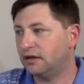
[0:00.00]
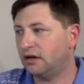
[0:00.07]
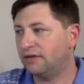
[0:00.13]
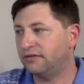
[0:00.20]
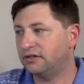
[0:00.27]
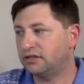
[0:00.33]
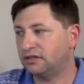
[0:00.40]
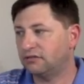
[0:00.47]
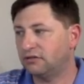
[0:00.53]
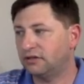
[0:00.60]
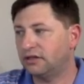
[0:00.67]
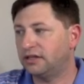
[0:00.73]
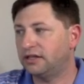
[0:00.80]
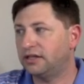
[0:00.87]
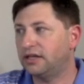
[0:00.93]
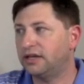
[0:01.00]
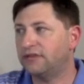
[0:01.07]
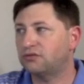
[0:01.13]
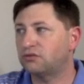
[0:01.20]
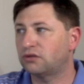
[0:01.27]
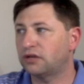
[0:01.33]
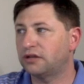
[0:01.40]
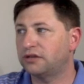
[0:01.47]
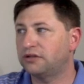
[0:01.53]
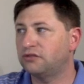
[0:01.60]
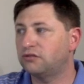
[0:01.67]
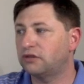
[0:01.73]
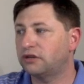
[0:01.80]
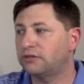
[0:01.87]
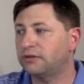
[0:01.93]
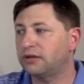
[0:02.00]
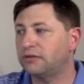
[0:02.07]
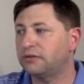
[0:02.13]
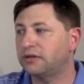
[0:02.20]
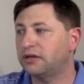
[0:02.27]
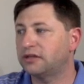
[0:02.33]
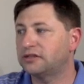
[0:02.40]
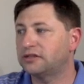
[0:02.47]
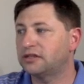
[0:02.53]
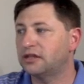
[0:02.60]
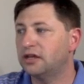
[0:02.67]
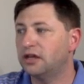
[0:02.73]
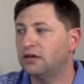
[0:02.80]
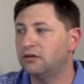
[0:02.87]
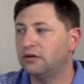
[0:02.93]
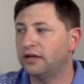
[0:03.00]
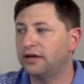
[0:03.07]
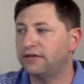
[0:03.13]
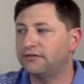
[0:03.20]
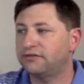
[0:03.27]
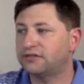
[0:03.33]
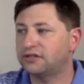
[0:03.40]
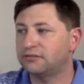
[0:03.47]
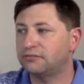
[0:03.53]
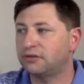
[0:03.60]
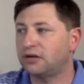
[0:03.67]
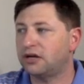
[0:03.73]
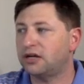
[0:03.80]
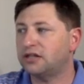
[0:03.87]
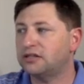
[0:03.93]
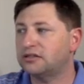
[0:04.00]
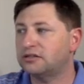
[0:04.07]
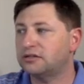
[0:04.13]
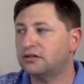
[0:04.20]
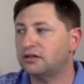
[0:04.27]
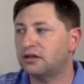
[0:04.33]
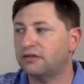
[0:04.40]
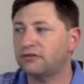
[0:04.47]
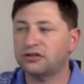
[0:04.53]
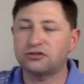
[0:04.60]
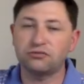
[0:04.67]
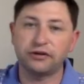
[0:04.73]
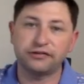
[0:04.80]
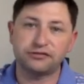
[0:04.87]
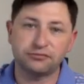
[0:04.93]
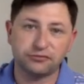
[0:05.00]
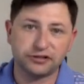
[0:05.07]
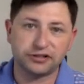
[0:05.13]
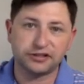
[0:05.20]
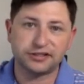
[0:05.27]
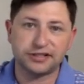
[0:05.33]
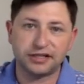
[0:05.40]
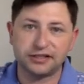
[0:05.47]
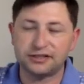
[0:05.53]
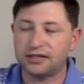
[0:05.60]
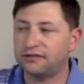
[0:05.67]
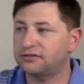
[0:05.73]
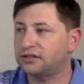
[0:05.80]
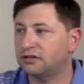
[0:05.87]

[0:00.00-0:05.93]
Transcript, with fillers: Obviously, with ETFs, we're not too worried about it because we have some bonds coverage and we have some real estate stuff.